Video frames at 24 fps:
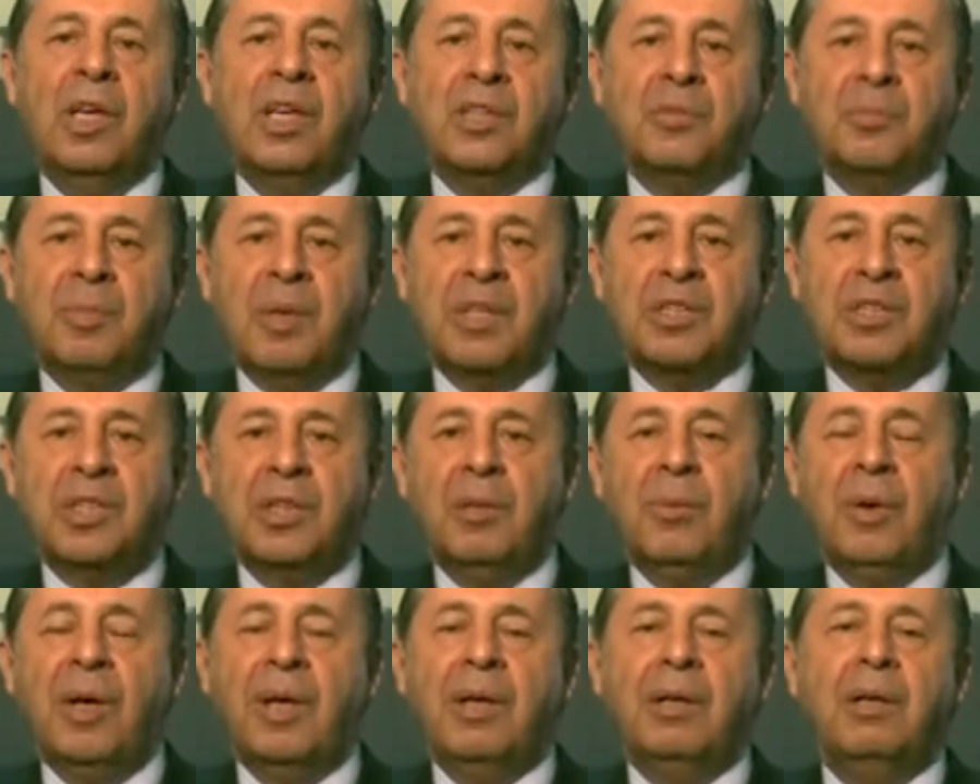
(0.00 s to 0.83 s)

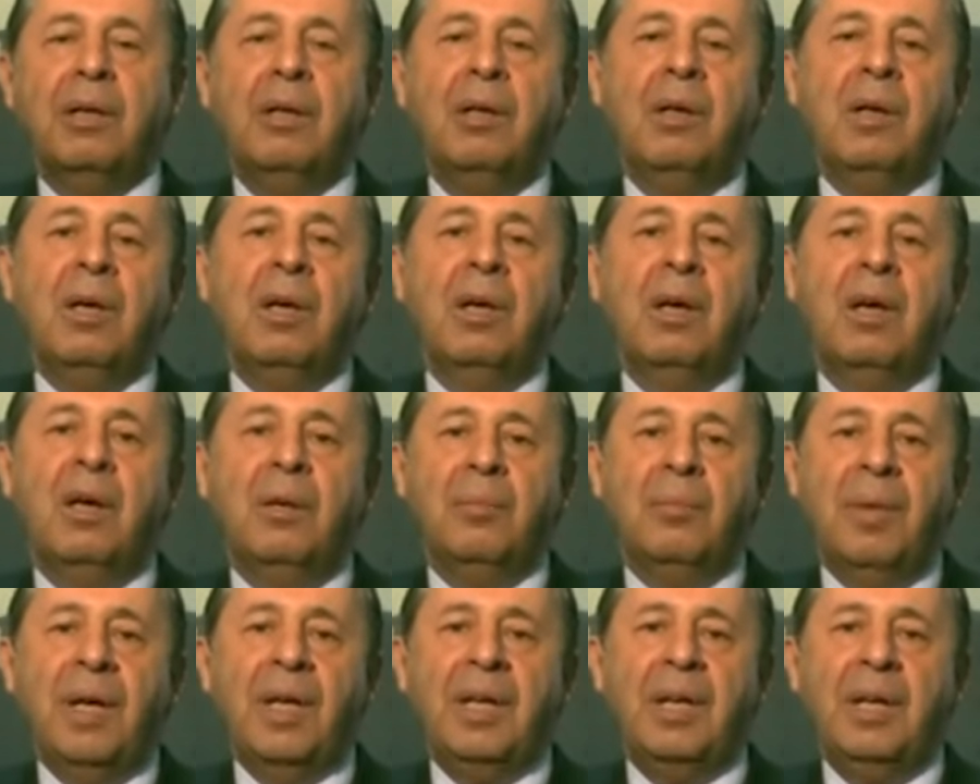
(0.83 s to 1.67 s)
especially when
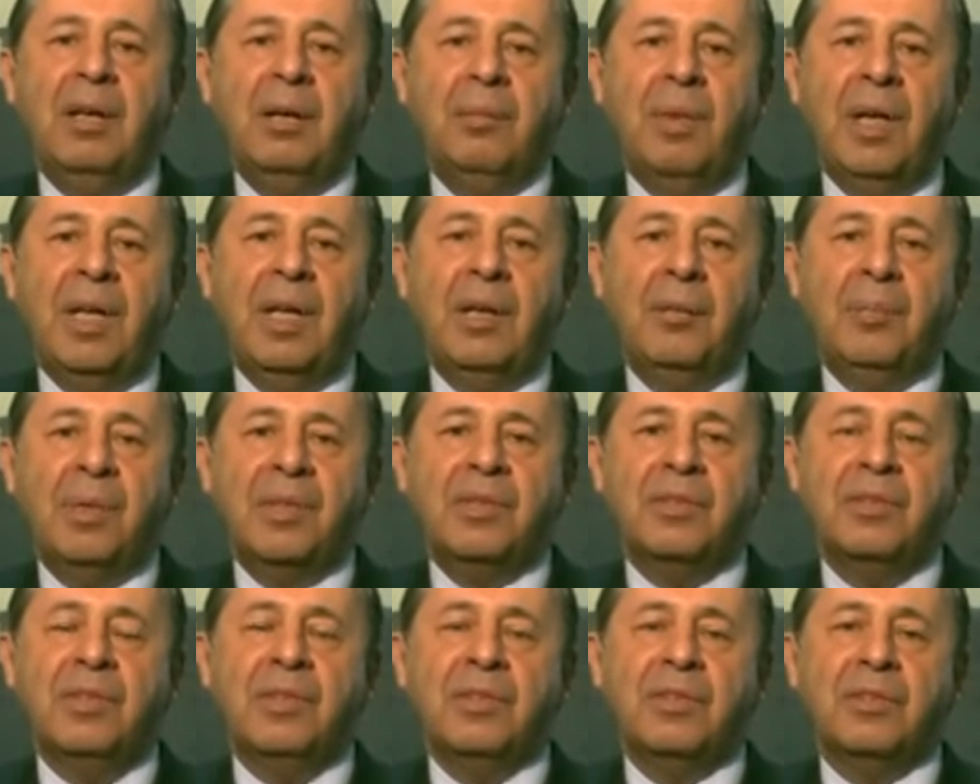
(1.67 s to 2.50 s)
many
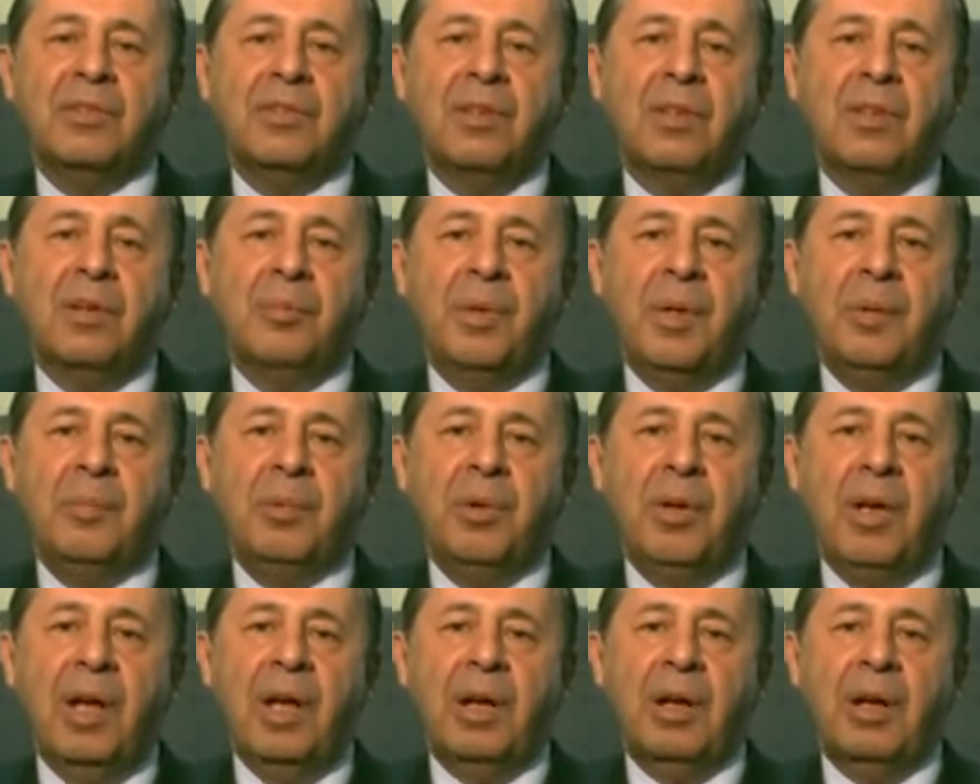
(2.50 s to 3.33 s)
business
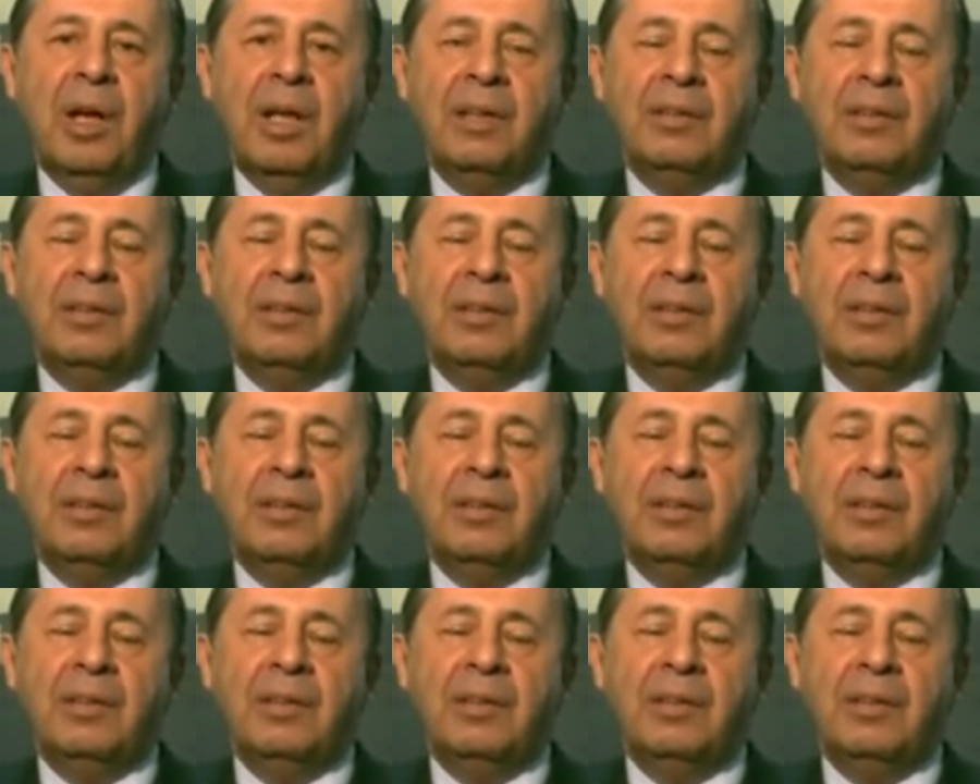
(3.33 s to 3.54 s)
people are